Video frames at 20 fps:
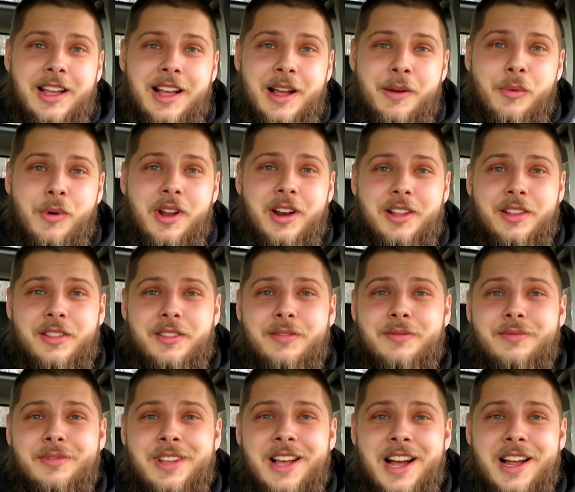want
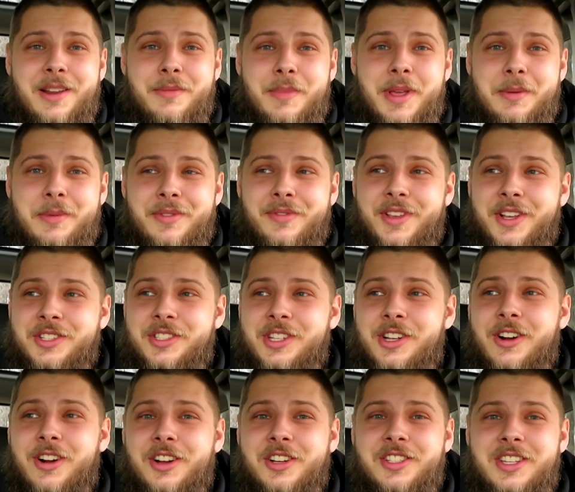to kind of maybe fix the
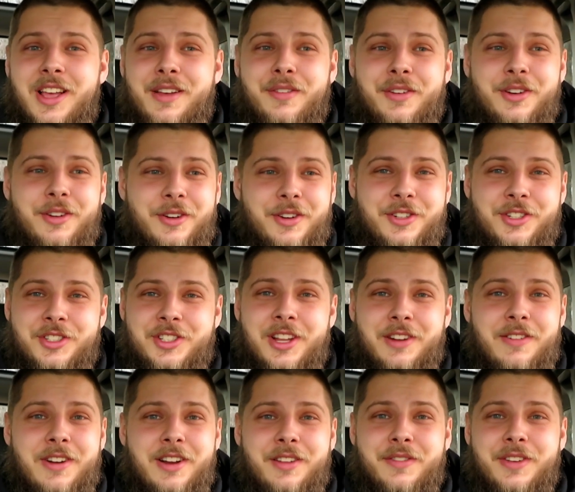RX-7 or just get
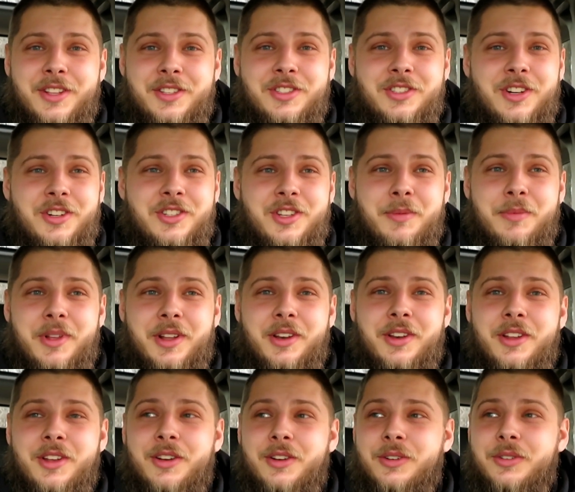rid of it and start something
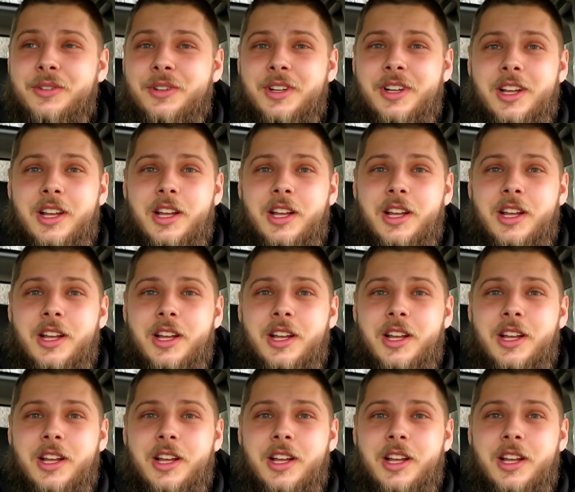new.